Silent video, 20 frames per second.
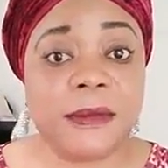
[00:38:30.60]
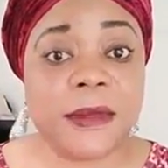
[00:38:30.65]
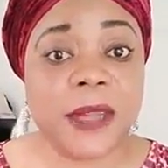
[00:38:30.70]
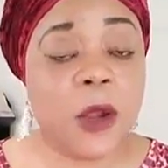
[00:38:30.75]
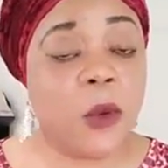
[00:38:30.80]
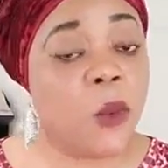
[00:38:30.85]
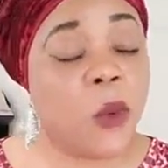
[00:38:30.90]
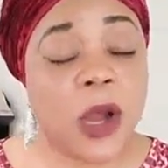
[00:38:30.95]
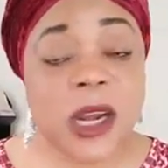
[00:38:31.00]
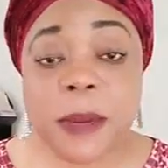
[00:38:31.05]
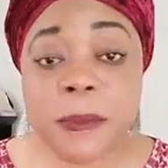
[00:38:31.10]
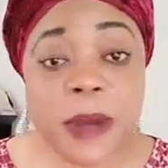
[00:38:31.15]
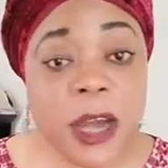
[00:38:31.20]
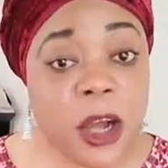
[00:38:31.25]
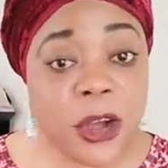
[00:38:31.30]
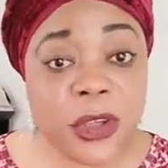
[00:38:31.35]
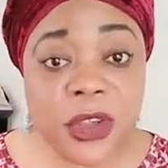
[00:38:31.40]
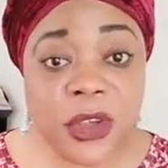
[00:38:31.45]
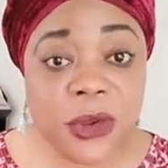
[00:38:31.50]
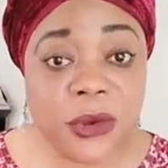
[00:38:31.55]
What about
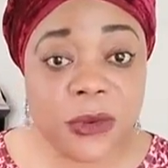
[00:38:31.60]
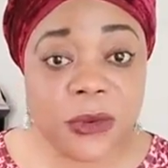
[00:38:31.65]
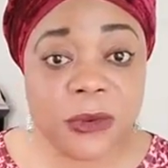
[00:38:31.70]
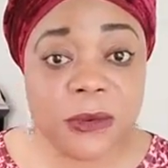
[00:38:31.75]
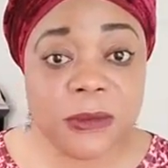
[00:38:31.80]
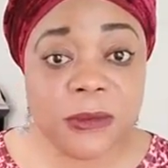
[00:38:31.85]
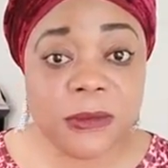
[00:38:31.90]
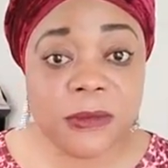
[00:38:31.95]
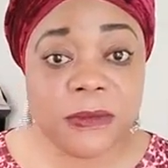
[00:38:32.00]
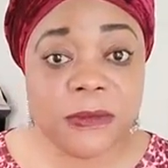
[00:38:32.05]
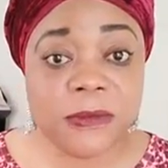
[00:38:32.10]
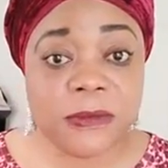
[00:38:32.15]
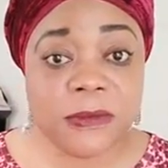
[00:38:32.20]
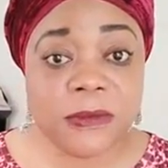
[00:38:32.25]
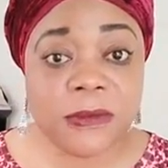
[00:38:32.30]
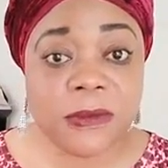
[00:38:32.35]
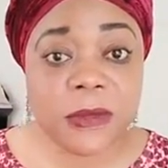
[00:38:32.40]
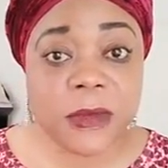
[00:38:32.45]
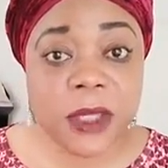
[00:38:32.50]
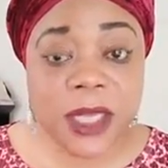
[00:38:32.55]
you?
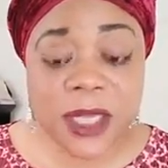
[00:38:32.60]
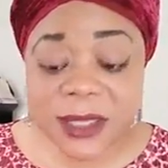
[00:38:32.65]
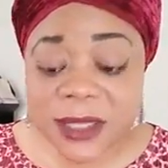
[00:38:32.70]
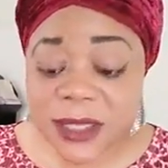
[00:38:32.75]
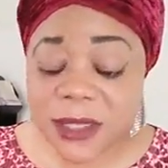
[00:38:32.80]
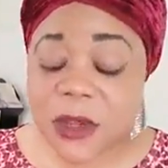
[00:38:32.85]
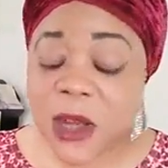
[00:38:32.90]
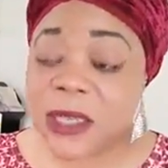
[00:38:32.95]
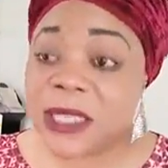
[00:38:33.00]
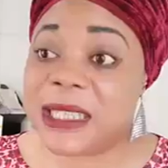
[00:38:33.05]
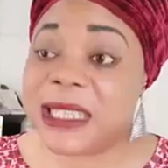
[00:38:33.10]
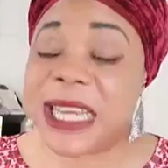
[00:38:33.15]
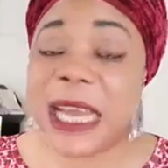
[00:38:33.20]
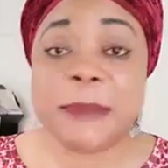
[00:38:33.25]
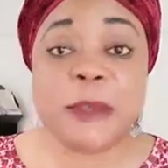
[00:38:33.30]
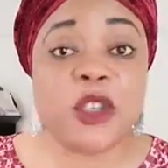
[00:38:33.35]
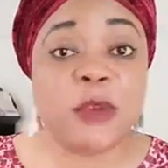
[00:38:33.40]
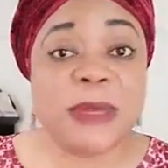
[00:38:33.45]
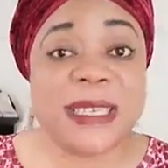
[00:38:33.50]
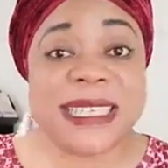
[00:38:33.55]
This is not the time
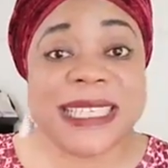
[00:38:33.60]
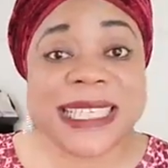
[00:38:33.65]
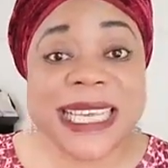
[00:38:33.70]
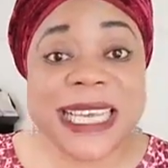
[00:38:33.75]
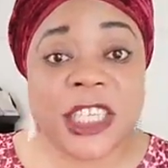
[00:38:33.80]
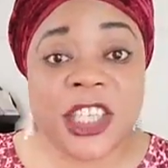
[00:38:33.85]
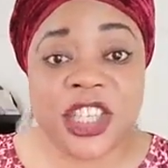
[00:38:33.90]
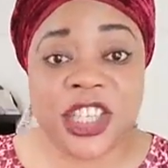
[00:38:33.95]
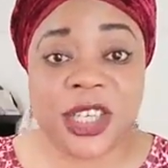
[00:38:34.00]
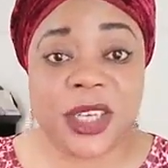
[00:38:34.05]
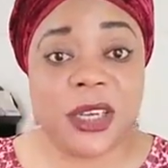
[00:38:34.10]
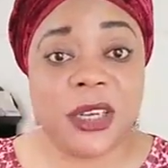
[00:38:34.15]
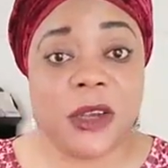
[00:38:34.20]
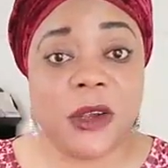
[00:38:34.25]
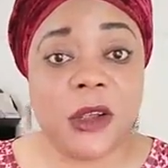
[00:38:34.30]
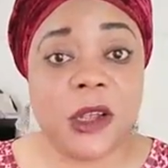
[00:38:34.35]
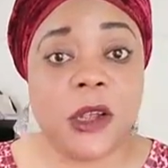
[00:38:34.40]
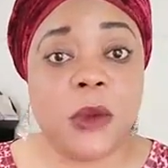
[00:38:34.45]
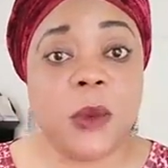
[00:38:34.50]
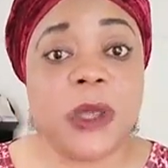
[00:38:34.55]
to be stingy
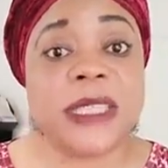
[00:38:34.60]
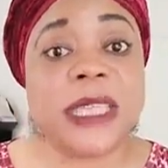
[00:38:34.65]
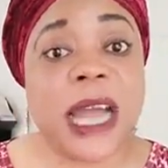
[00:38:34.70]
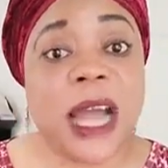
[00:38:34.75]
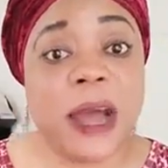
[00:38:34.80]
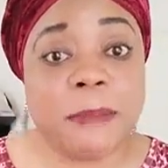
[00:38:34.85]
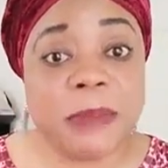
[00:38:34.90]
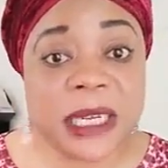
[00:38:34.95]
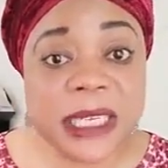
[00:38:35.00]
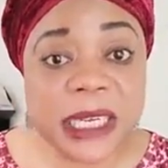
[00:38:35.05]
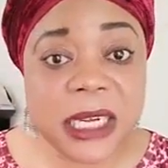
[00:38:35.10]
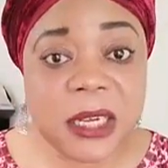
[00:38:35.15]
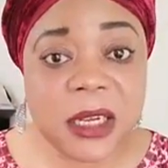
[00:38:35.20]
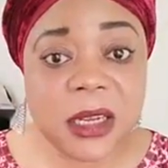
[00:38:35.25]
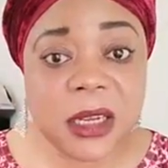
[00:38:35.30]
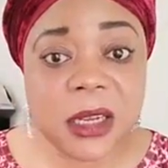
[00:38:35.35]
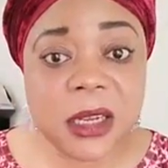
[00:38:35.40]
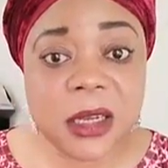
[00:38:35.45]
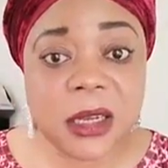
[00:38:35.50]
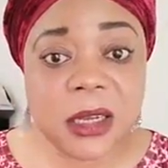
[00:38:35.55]
with our body.
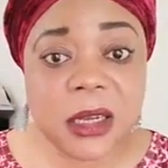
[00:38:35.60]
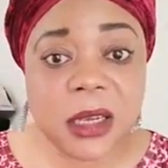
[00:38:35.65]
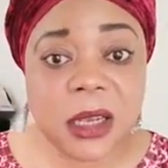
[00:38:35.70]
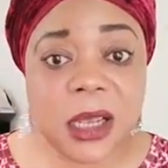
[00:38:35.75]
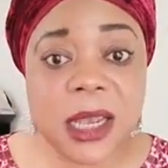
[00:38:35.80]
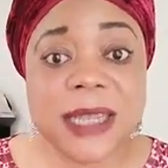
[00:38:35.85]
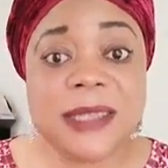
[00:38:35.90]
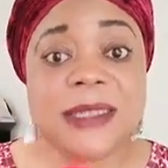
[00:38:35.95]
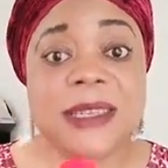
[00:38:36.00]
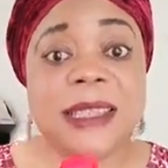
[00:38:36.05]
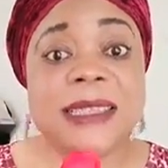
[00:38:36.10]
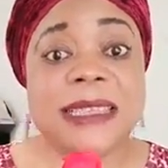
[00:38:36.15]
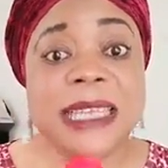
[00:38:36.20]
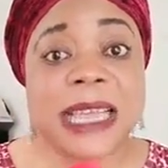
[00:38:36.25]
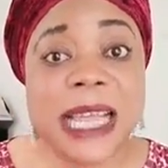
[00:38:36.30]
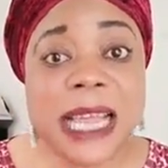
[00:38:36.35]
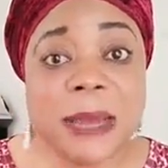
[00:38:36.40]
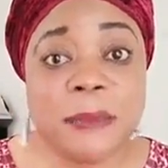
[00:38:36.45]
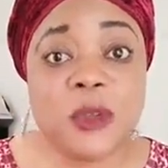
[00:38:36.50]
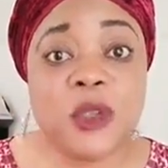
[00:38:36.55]
It's the
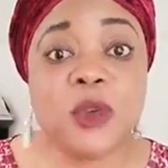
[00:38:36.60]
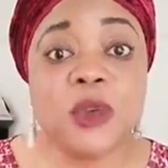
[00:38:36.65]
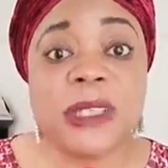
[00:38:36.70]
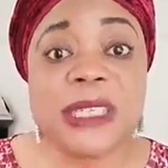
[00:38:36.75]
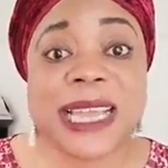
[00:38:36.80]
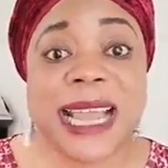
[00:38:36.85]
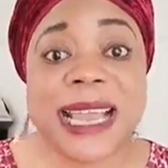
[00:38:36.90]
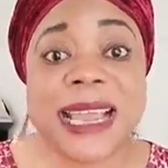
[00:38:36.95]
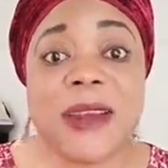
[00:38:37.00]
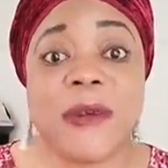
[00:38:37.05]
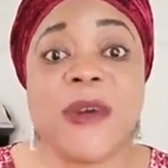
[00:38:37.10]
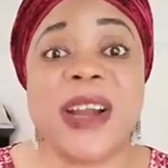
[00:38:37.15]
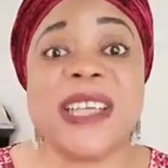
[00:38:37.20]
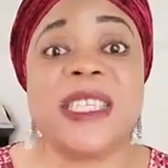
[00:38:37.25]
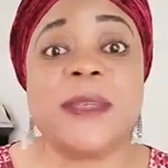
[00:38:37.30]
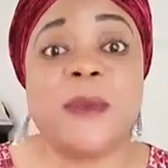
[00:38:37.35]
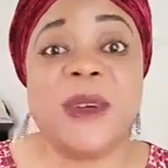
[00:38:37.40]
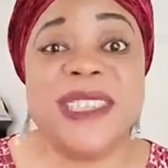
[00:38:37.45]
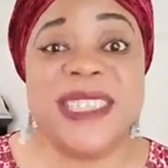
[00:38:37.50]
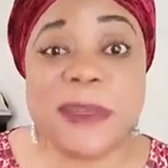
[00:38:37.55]
time to take
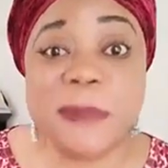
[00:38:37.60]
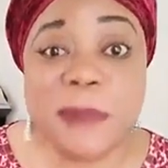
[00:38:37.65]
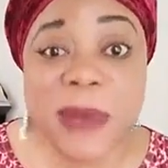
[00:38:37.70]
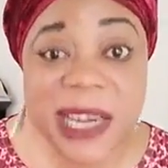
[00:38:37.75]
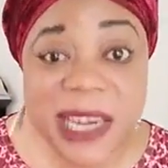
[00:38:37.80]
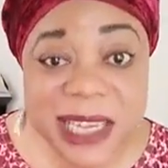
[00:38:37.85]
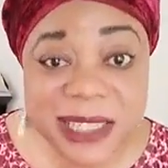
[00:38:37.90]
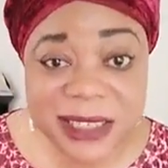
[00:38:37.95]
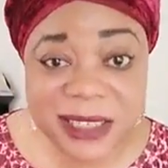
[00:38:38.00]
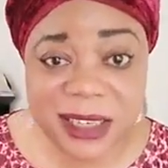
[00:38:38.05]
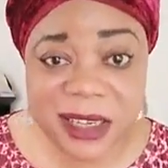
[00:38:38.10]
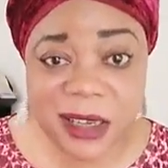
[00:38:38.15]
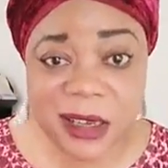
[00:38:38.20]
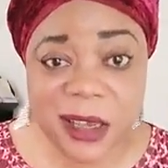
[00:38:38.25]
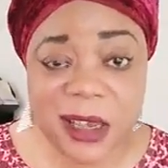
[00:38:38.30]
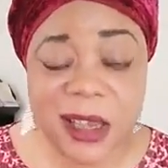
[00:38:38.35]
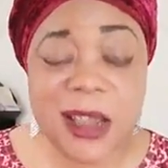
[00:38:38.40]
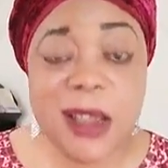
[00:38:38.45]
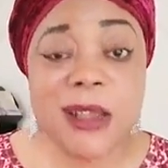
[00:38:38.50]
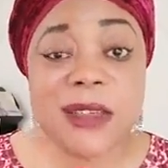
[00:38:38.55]
responsibility,
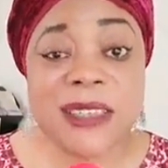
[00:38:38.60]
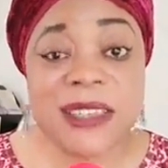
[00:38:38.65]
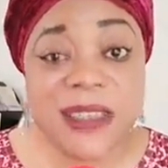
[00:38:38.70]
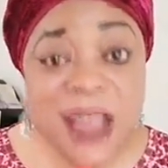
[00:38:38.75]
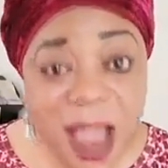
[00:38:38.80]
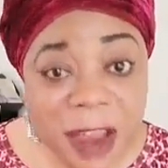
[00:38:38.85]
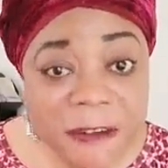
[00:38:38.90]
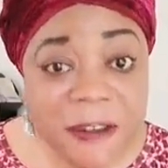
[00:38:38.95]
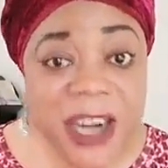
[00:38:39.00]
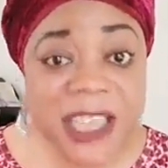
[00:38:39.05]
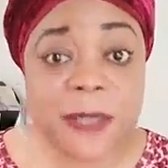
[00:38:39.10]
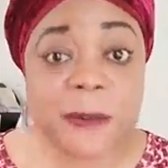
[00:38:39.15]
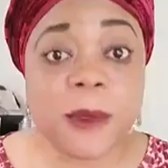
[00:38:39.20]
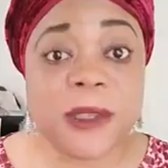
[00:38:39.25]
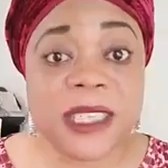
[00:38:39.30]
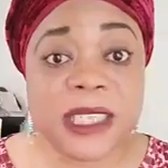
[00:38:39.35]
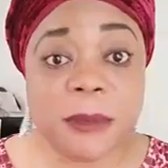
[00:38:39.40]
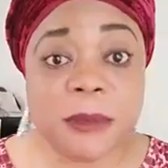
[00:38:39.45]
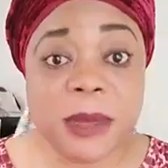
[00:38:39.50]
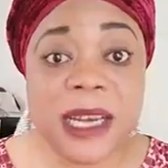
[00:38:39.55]

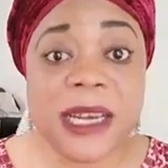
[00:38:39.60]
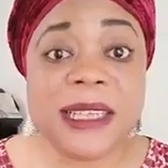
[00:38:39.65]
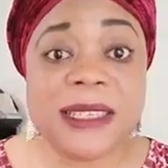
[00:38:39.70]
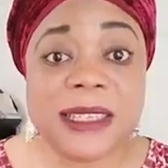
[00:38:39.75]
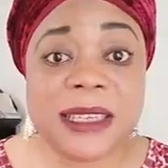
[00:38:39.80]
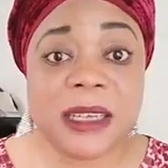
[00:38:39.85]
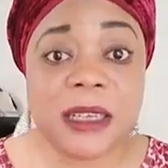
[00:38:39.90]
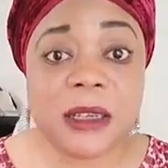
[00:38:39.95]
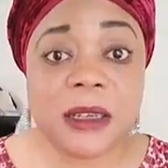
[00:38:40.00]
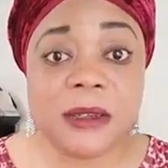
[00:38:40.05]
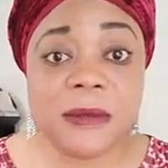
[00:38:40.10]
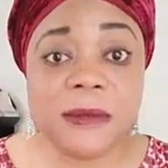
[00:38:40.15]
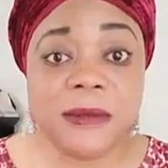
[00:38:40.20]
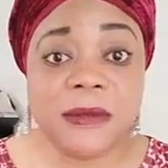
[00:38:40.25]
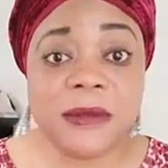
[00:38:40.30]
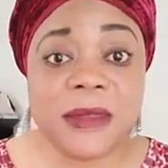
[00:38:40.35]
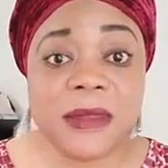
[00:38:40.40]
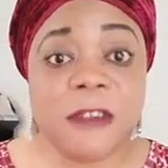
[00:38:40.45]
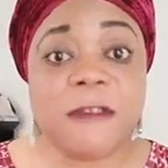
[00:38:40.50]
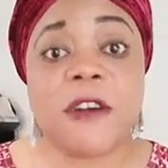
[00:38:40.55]
self-responsibility
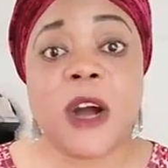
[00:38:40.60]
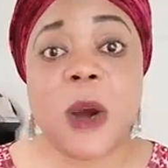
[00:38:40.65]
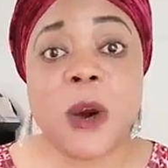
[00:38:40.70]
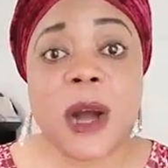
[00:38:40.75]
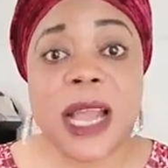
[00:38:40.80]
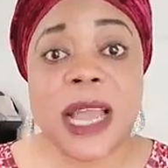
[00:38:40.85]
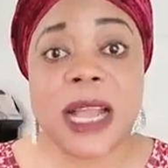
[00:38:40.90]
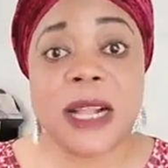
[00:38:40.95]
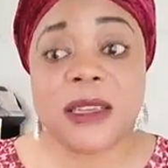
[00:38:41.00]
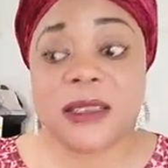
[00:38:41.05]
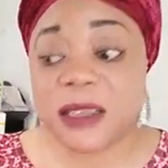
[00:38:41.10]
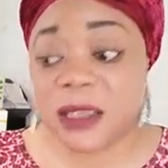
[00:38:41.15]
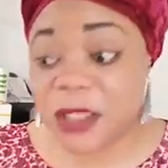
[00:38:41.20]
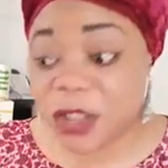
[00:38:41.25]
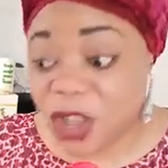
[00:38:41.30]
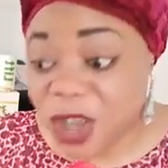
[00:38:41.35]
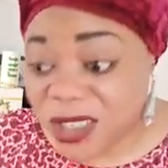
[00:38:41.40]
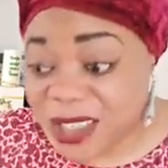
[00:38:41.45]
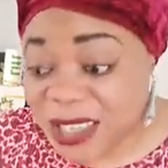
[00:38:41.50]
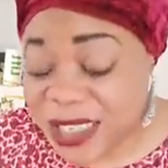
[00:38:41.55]
for our health.
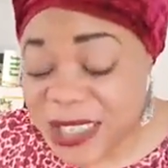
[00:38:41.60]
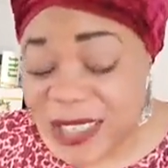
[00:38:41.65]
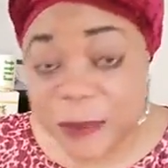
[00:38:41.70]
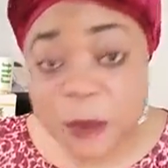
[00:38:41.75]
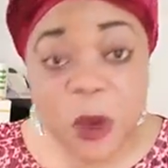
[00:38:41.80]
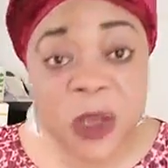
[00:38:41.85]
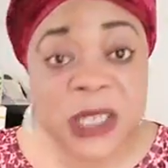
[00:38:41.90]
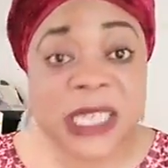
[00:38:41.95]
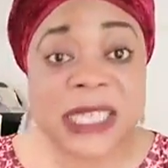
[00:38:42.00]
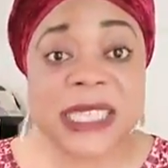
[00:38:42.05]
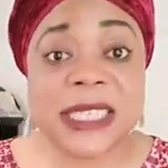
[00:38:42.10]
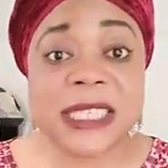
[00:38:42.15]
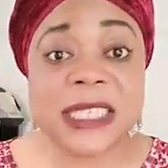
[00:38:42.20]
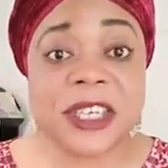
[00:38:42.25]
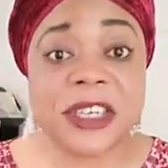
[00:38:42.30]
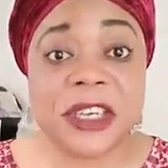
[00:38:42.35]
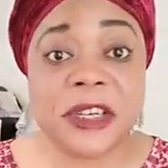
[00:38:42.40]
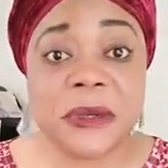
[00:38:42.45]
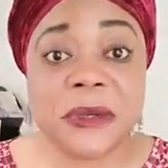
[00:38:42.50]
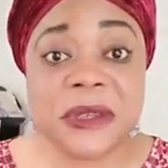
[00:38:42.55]
Just this morning in the
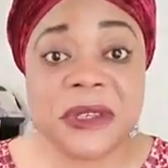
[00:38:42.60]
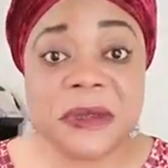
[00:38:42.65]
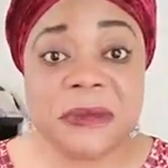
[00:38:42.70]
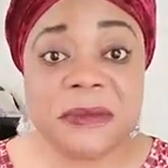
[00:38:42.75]
news,